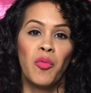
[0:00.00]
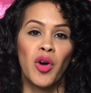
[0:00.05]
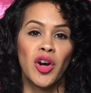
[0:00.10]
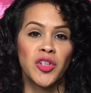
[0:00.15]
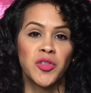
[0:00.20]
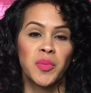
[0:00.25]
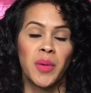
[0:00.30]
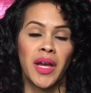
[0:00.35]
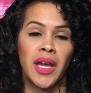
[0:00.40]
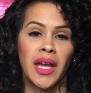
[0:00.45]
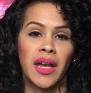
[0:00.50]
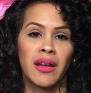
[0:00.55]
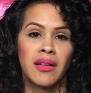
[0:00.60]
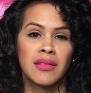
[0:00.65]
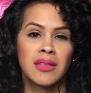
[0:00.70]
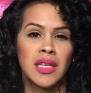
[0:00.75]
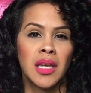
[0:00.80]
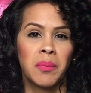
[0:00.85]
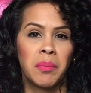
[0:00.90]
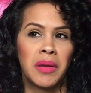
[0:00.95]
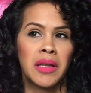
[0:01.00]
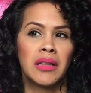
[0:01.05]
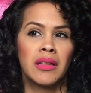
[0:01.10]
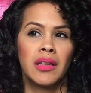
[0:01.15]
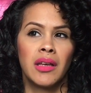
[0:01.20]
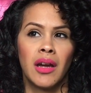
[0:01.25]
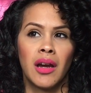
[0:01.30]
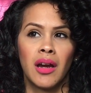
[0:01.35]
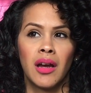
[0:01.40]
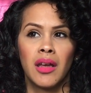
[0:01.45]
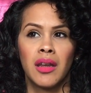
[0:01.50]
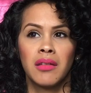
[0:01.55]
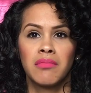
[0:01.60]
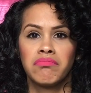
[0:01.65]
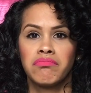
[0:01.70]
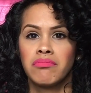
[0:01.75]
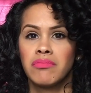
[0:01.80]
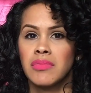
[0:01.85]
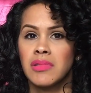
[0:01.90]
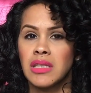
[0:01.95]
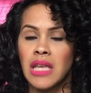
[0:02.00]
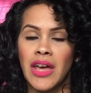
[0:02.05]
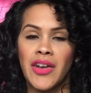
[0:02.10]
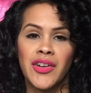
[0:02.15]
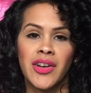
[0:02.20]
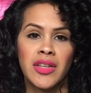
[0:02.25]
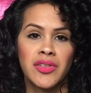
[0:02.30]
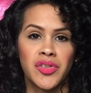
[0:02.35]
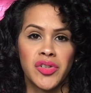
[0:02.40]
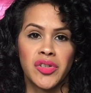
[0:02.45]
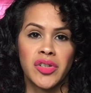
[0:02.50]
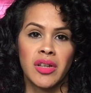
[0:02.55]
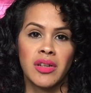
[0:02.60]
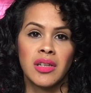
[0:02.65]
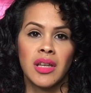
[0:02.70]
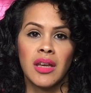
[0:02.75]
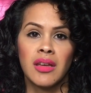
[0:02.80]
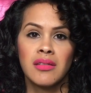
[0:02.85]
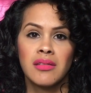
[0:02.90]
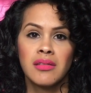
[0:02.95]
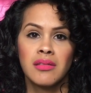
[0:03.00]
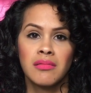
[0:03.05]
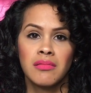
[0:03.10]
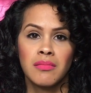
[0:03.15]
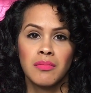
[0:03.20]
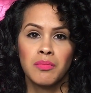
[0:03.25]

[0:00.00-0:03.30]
wash my hair typically on Saturdays or Sundays.